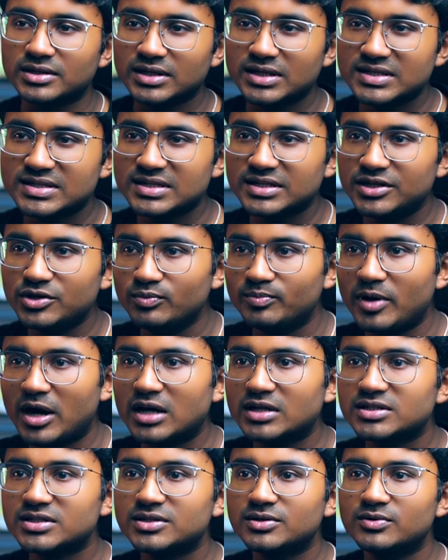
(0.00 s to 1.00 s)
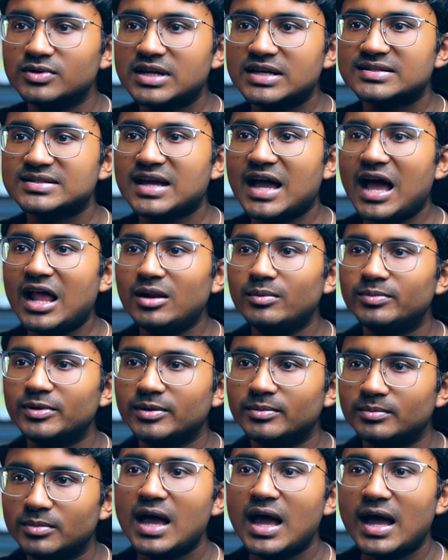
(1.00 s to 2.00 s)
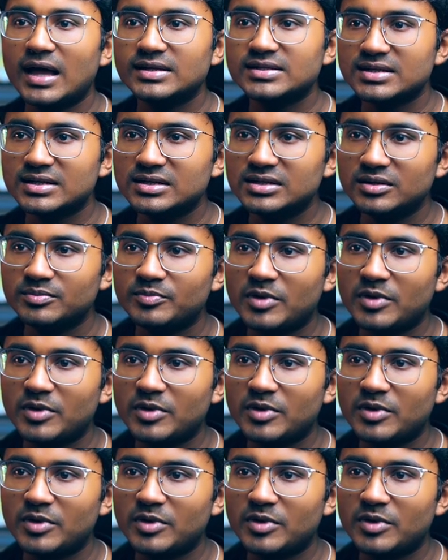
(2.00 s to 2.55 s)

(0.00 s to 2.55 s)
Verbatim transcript: there's a new part known as the album and another